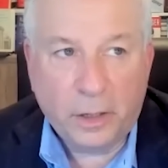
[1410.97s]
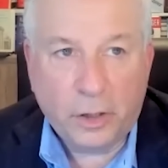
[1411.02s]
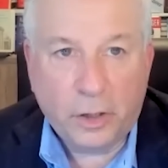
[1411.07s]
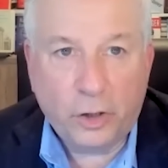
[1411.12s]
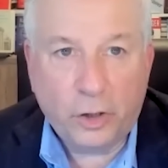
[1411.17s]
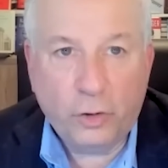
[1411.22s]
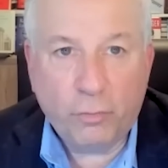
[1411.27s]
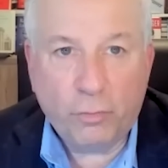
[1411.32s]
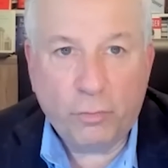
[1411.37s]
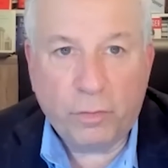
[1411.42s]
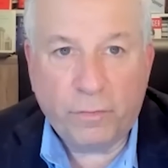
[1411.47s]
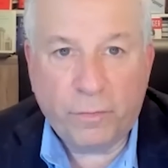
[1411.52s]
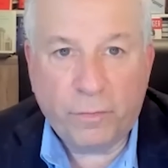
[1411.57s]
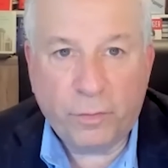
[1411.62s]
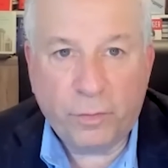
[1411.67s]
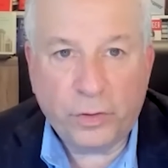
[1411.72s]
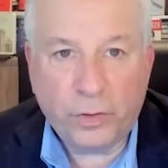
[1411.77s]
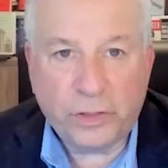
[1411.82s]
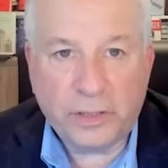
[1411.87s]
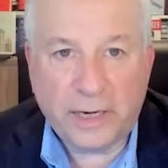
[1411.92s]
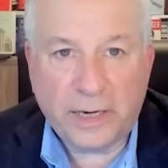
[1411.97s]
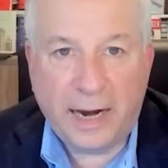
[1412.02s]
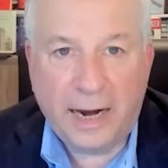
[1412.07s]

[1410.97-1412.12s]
you reverse